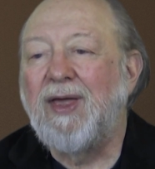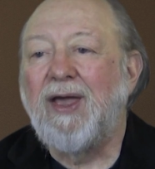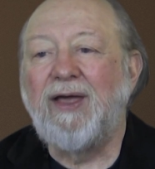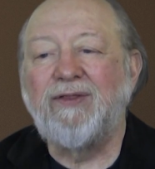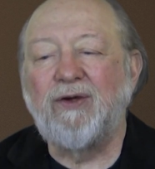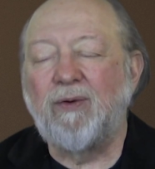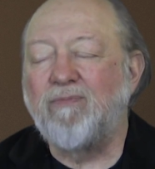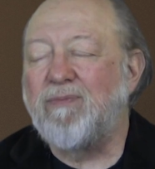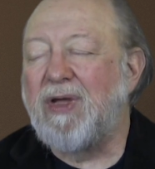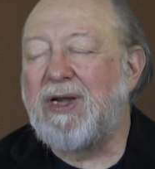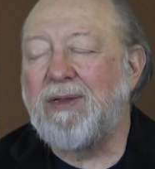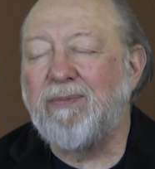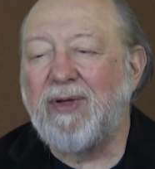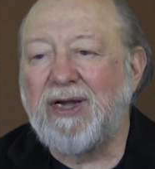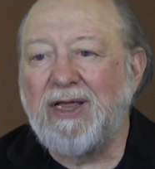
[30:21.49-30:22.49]
And there are
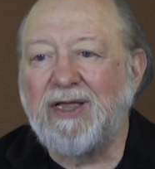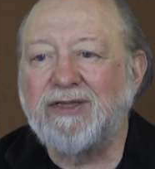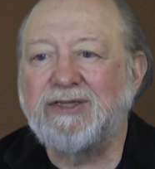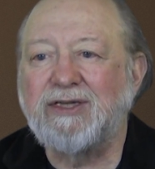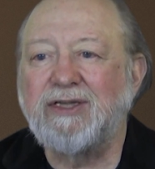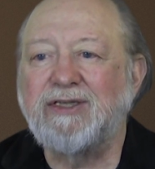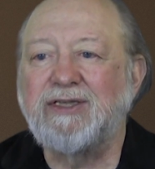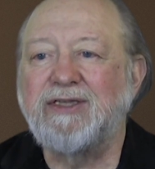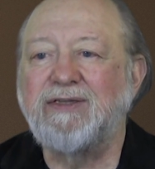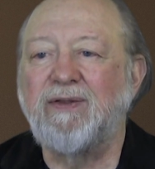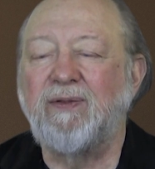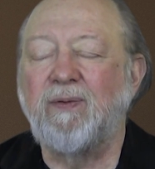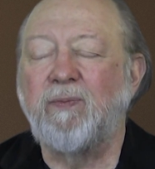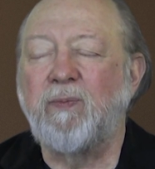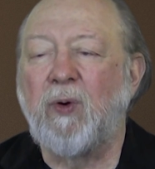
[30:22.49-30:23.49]
many, many instances
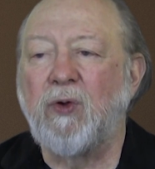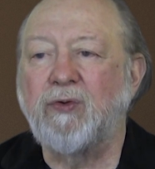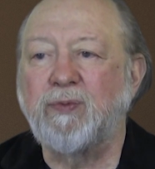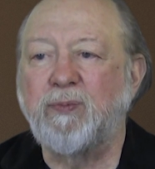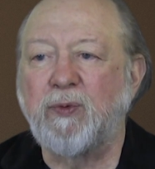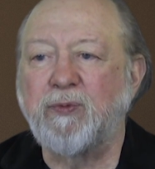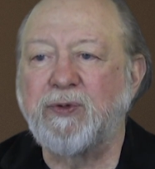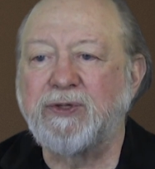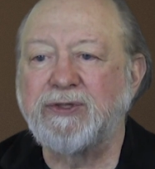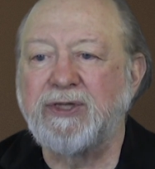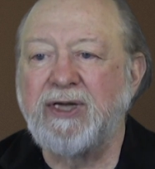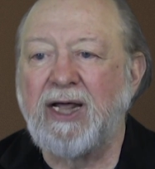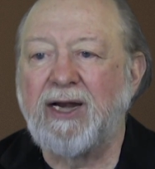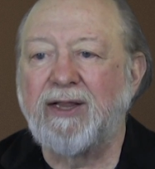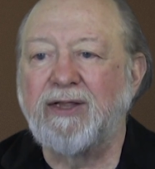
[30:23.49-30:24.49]
of the multiple
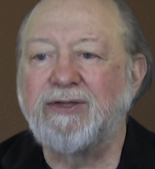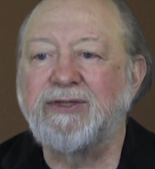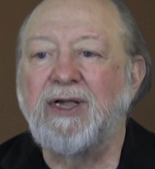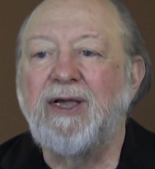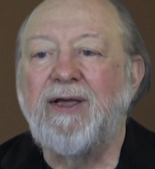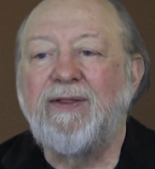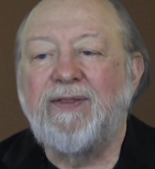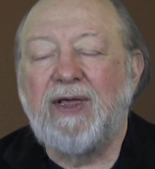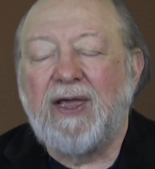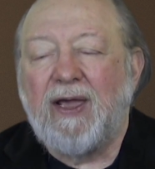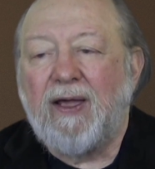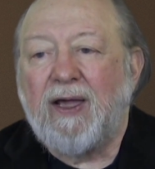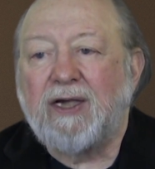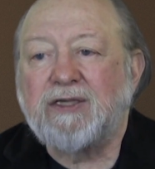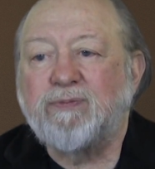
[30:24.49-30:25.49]
personalities. The
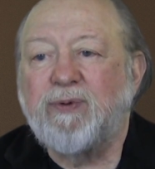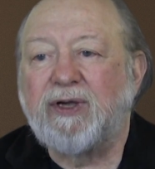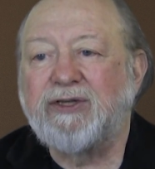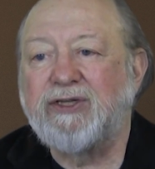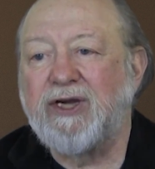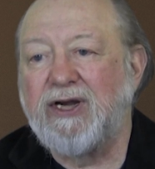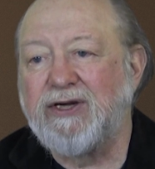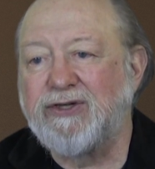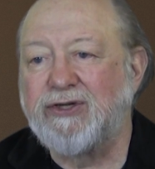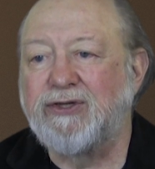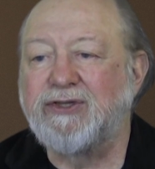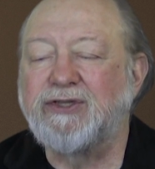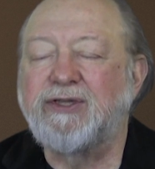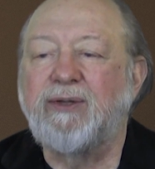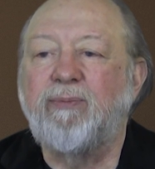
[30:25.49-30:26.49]

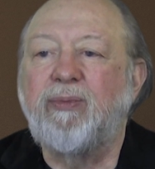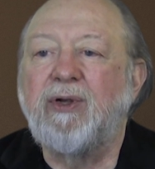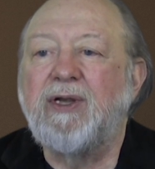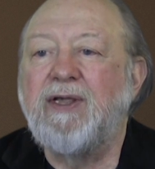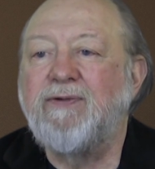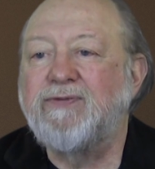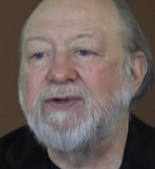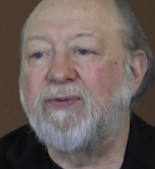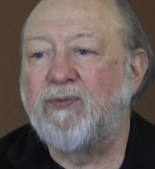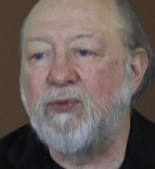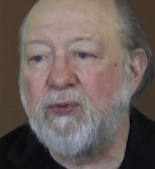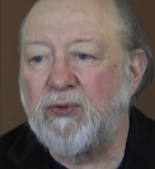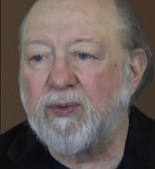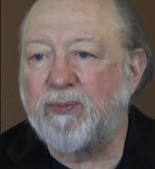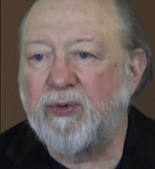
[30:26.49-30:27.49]
expectations, the beliefs of
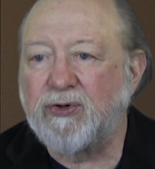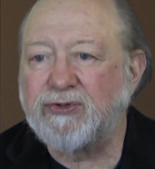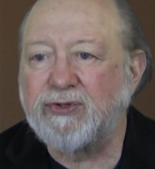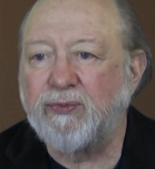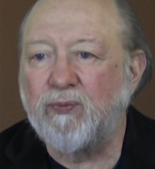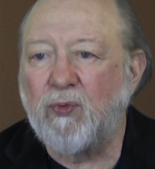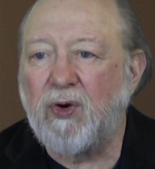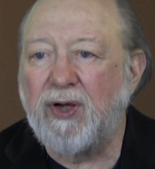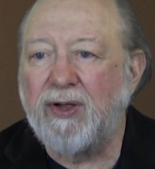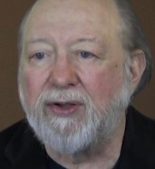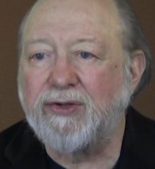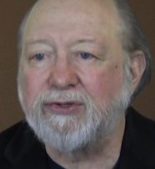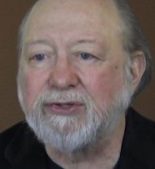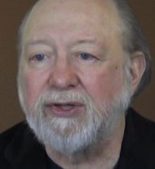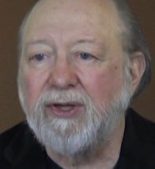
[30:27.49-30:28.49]
who the person
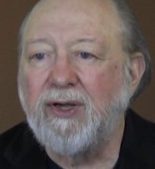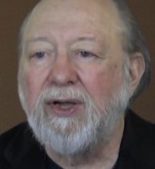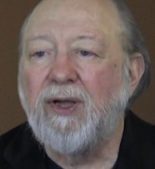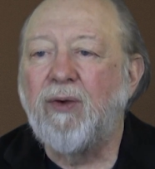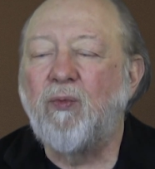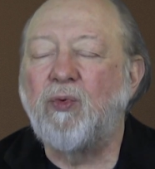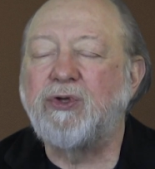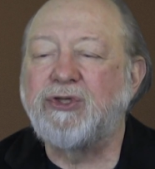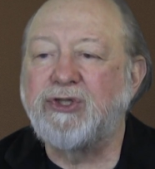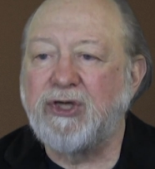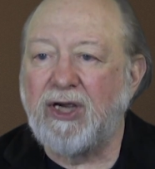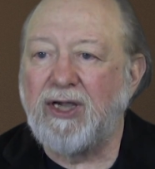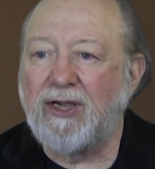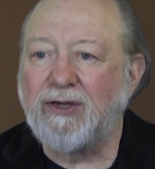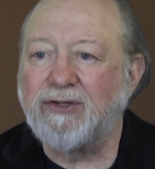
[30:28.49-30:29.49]
was would
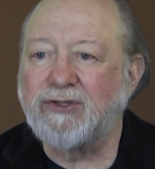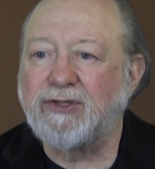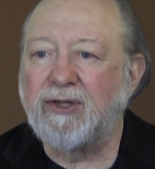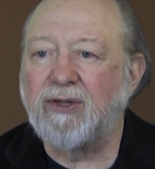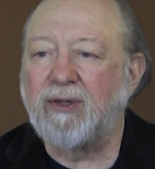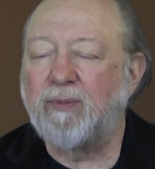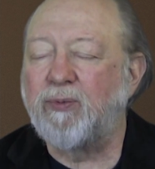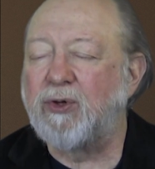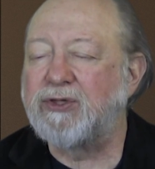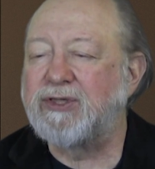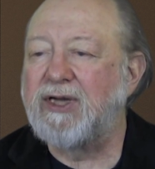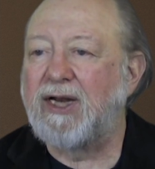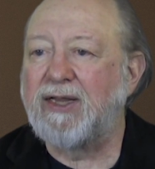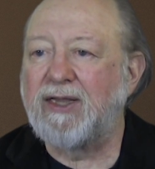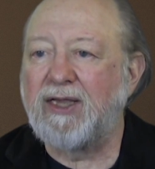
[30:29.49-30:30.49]
change so that a
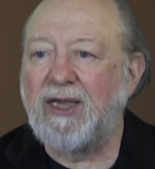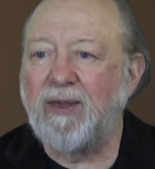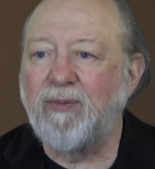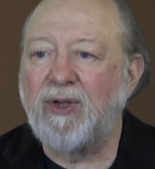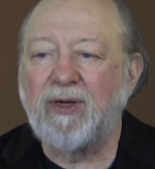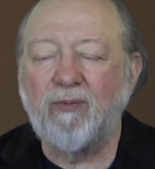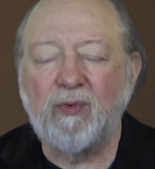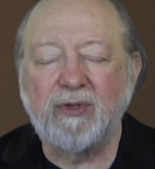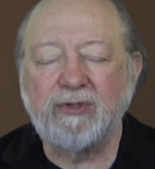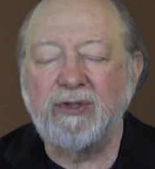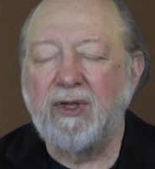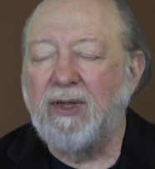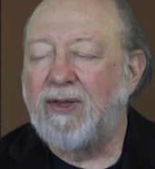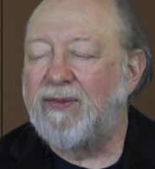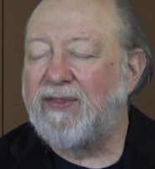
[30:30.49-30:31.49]
personality came in and was
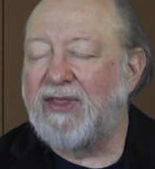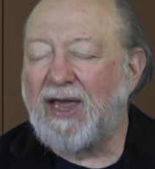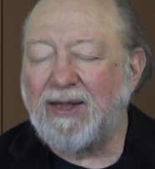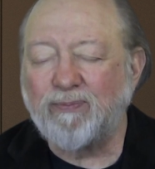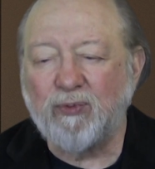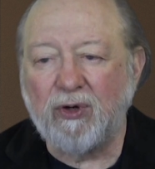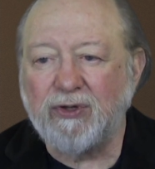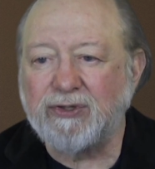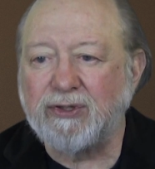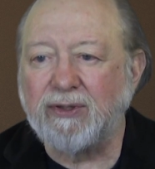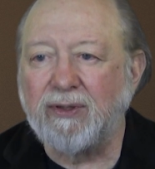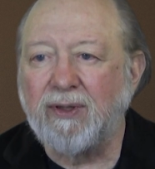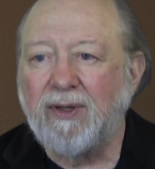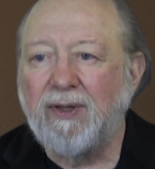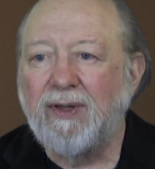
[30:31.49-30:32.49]
that
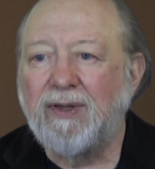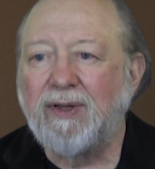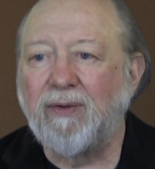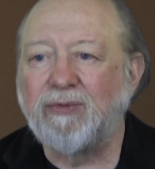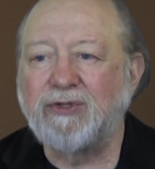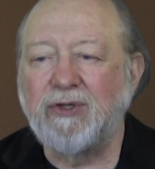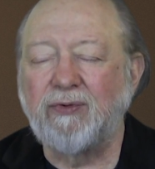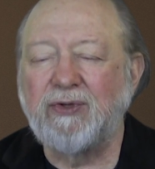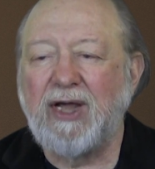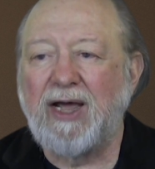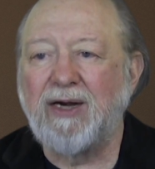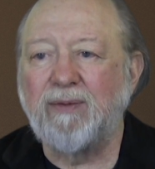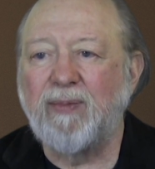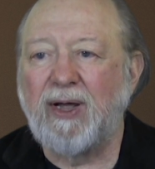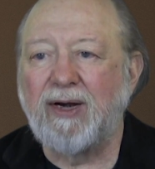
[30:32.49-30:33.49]
person. There was no
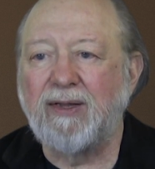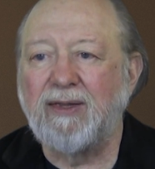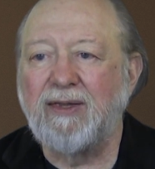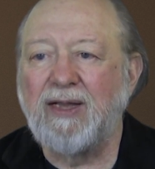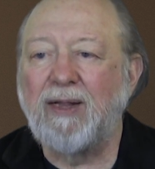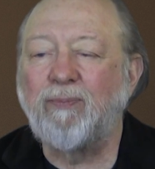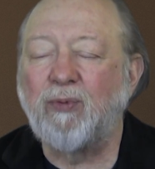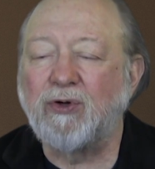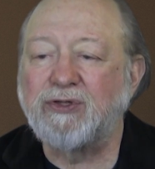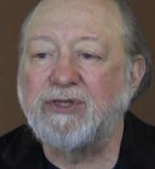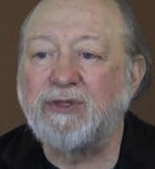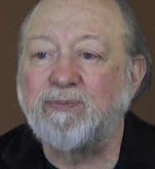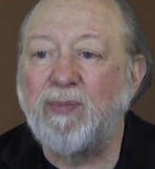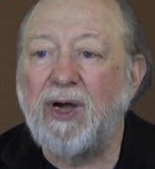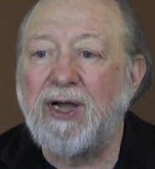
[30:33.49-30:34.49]
doubt about it in that
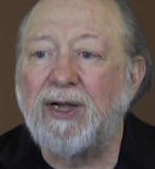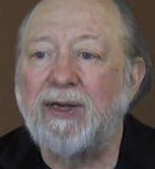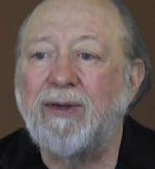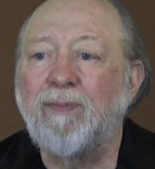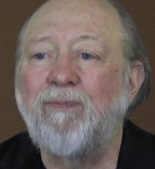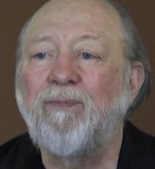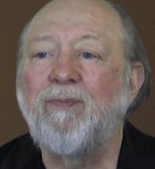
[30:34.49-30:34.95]
person's mind.